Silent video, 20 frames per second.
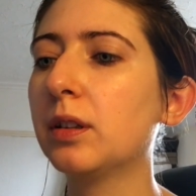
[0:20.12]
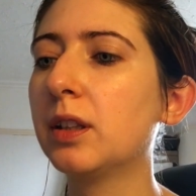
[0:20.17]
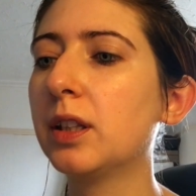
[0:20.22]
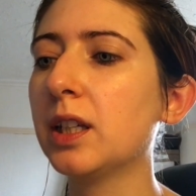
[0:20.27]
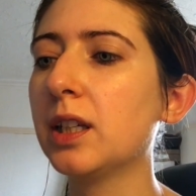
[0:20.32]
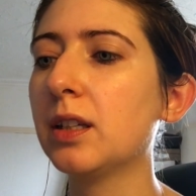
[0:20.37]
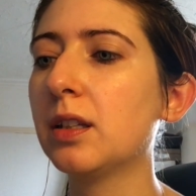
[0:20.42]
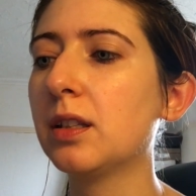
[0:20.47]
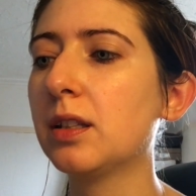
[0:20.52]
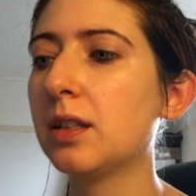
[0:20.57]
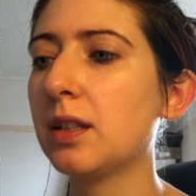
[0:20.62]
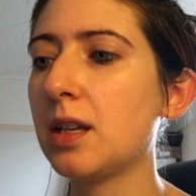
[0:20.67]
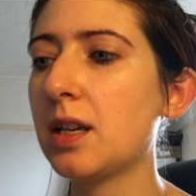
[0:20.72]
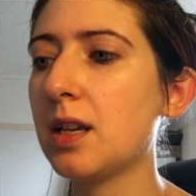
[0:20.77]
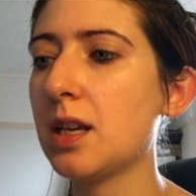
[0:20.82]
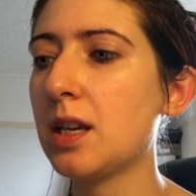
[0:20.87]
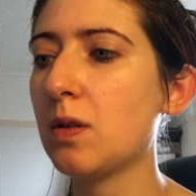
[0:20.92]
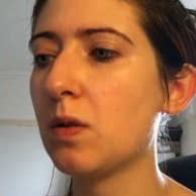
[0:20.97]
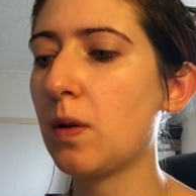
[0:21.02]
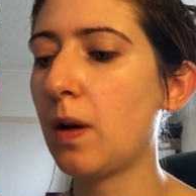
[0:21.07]
This
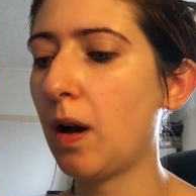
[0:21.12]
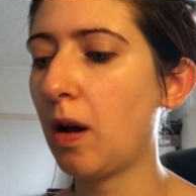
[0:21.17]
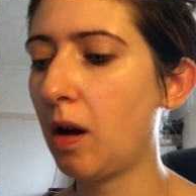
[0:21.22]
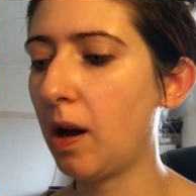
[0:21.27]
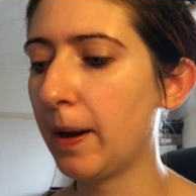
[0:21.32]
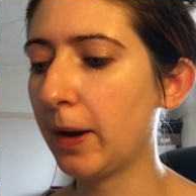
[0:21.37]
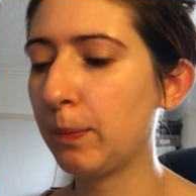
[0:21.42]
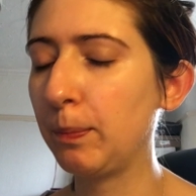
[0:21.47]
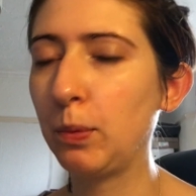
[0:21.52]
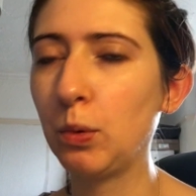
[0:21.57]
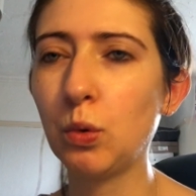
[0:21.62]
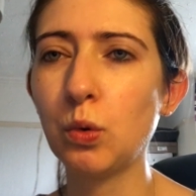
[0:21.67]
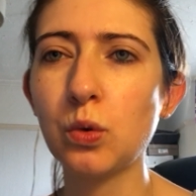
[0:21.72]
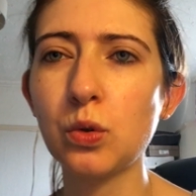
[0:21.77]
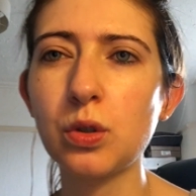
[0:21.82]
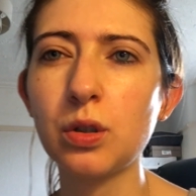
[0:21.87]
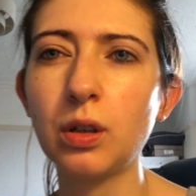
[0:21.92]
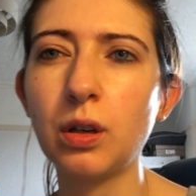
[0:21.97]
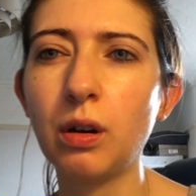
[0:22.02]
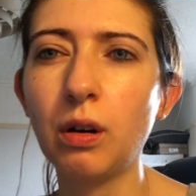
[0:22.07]
I
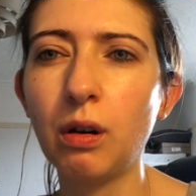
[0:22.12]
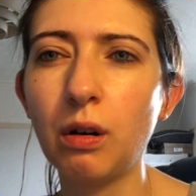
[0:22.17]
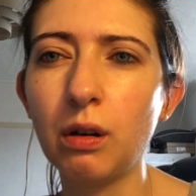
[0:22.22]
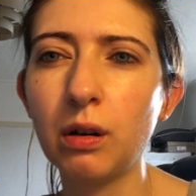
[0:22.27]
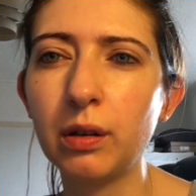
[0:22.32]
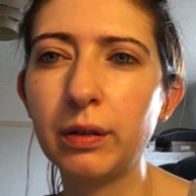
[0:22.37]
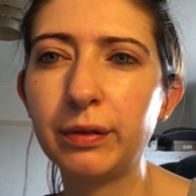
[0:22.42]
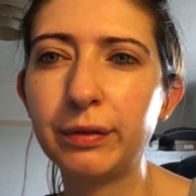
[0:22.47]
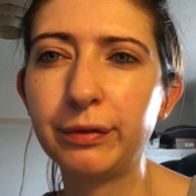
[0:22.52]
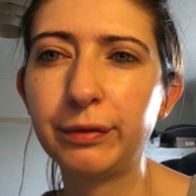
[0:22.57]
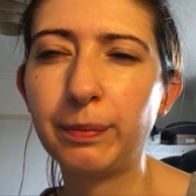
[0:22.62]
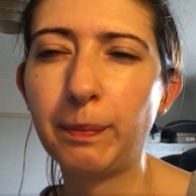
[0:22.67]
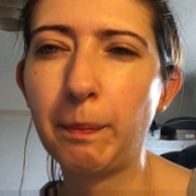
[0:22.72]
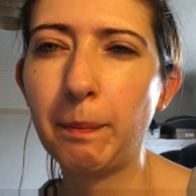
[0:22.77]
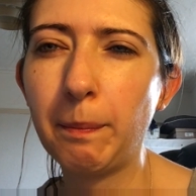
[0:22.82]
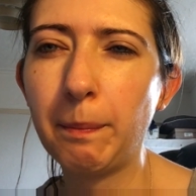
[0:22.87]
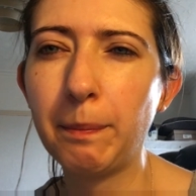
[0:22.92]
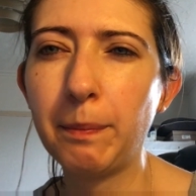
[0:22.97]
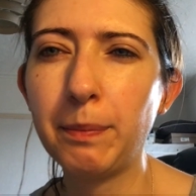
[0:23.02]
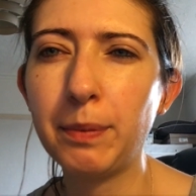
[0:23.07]
bought
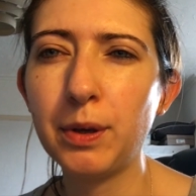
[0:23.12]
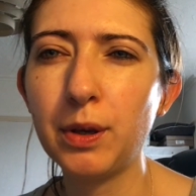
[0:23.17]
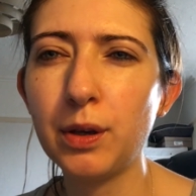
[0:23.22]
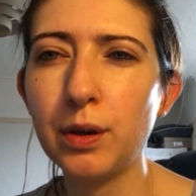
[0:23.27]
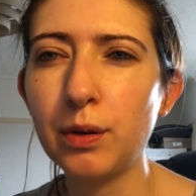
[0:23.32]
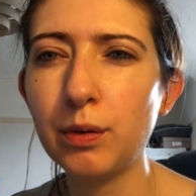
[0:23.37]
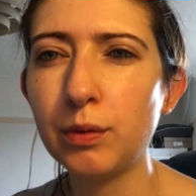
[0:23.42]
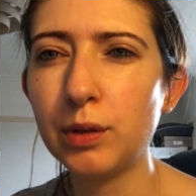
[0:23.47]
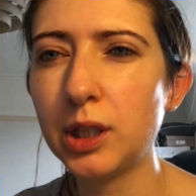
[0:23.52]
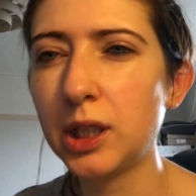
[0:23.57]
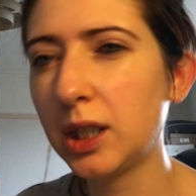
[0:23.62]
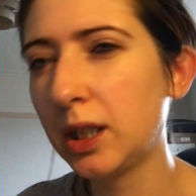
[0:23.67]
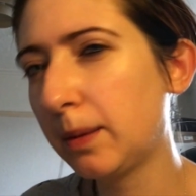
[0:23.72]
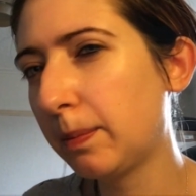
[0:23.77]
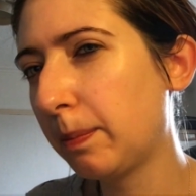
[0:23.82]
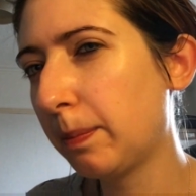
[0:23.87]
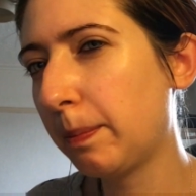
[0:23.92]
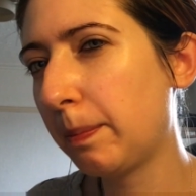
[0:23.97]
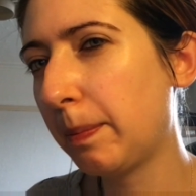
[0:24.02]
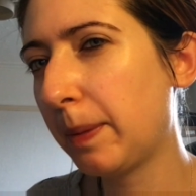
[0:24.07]
off Beauty
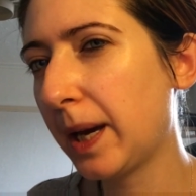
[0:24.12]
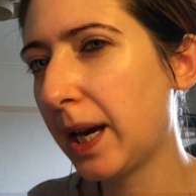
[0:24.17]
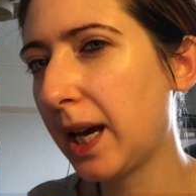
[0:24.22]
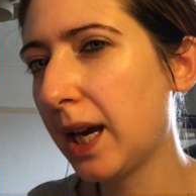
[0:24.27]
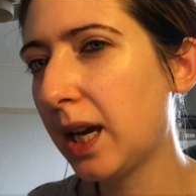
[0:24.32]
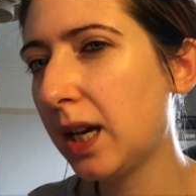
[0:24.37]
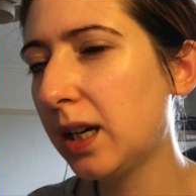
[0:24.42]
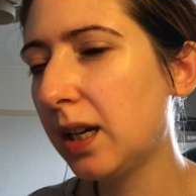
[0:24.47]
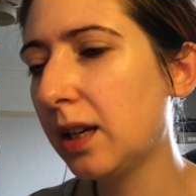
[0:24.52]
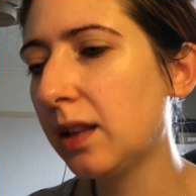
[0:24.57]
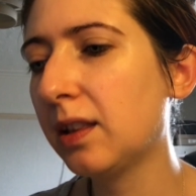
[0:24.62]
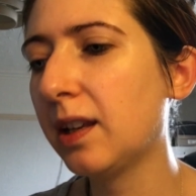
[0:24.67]
Bay.